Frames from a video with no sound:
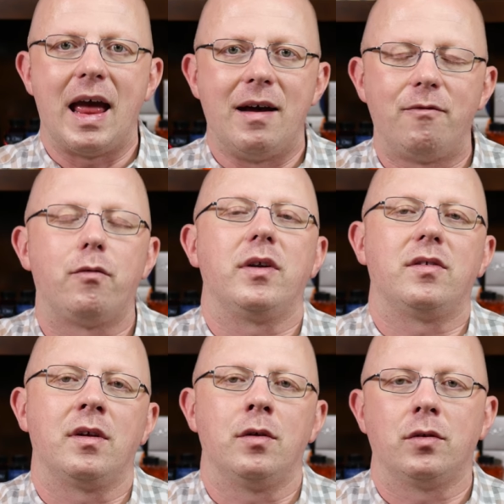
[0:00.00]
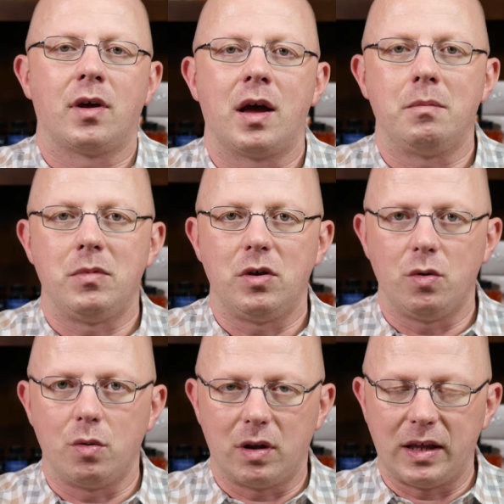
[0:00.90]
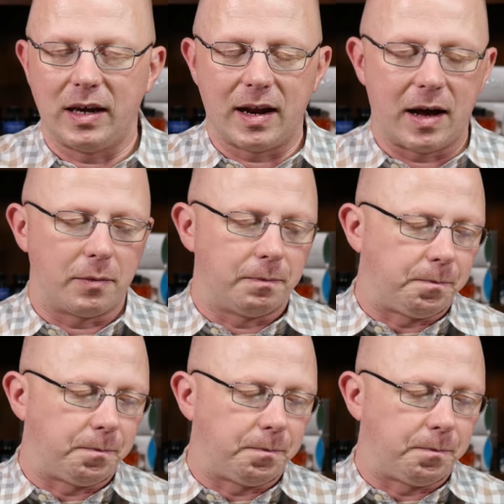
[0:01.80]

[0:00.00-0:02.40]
every single time you clean it out.